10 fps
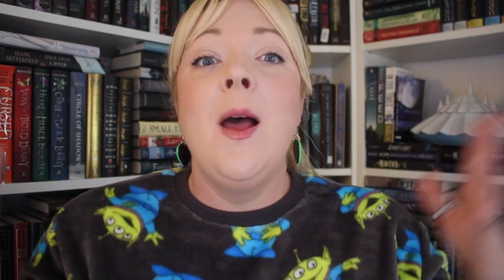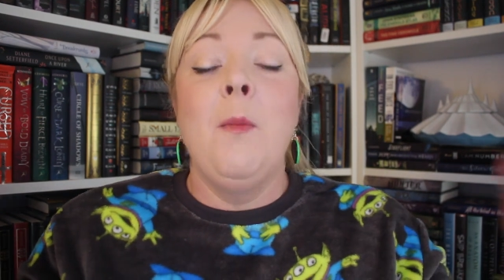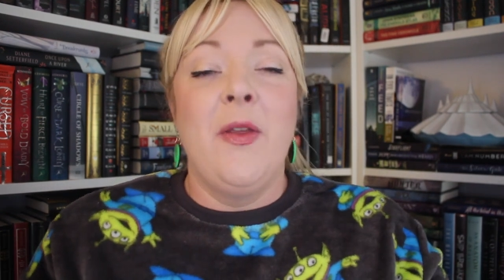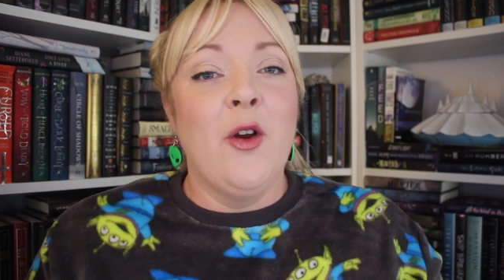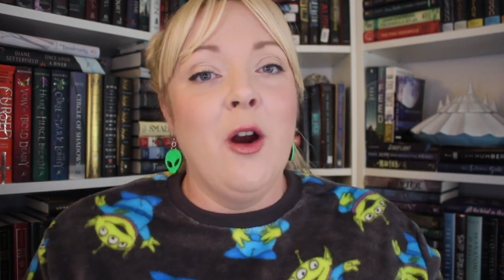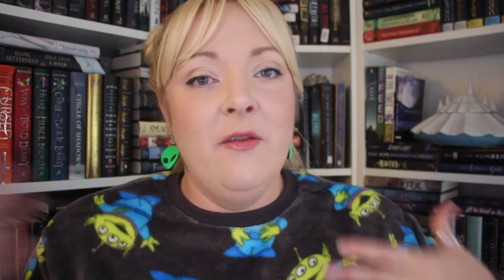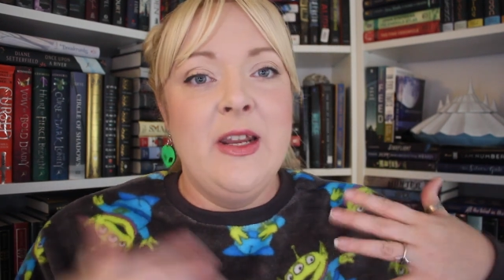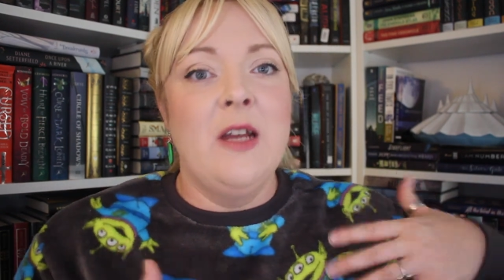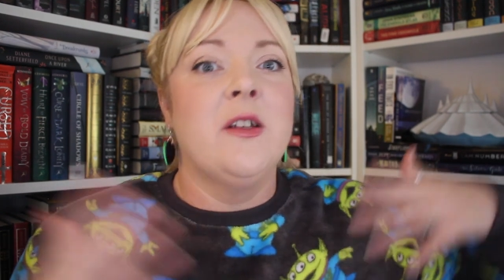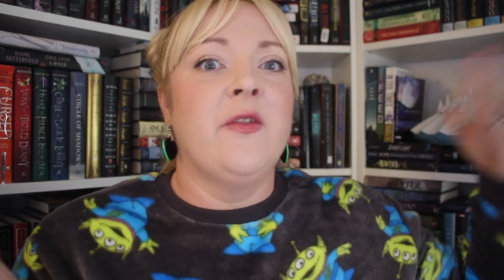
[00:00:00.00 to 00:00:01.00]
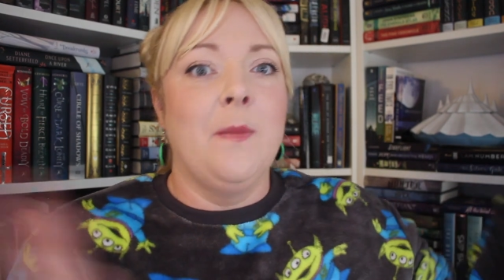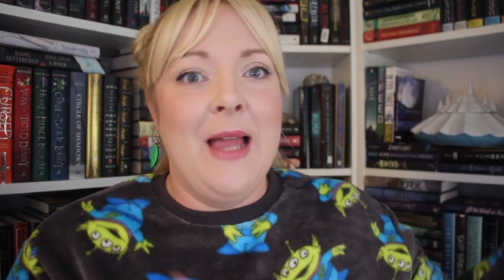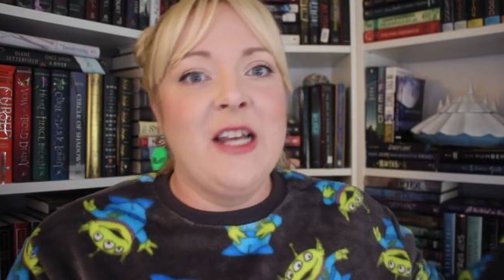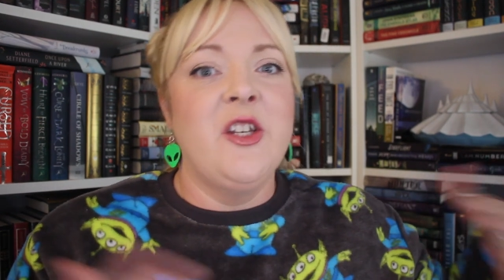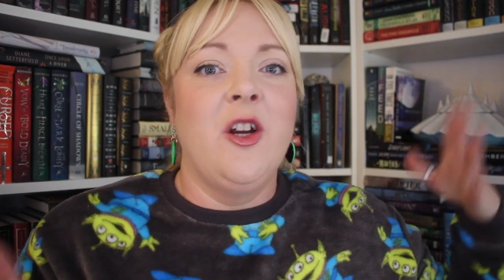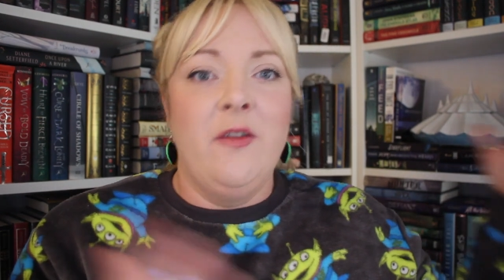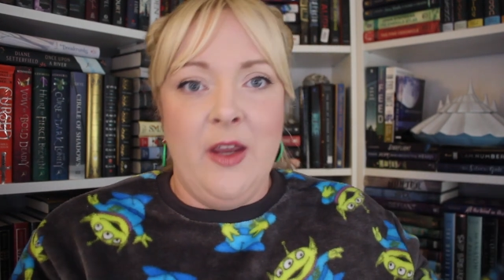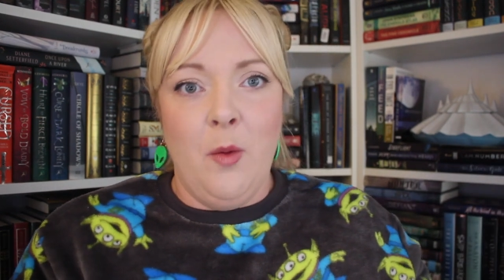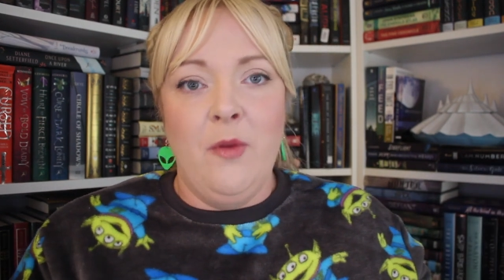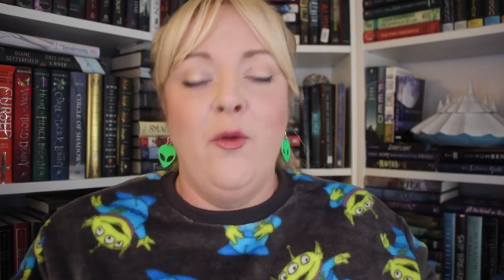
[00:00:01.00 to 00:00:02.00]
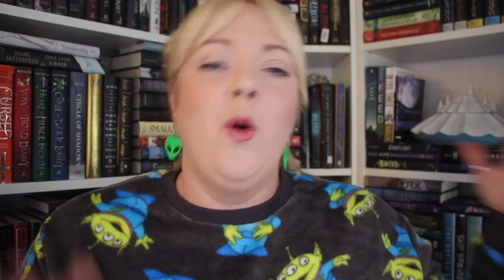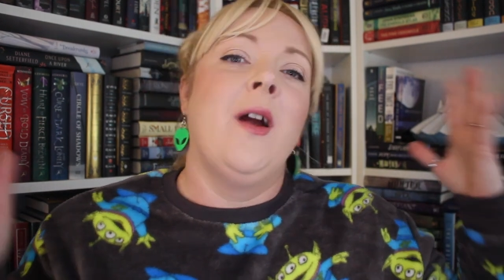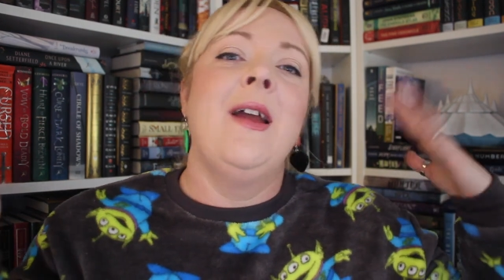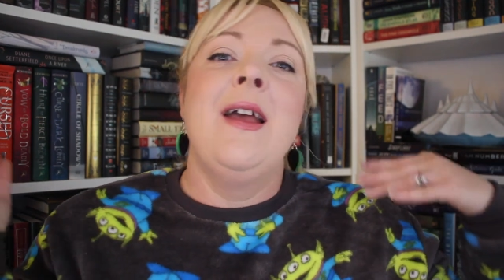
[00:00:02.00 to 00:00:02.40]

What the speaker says: But there are videos from last year and the year before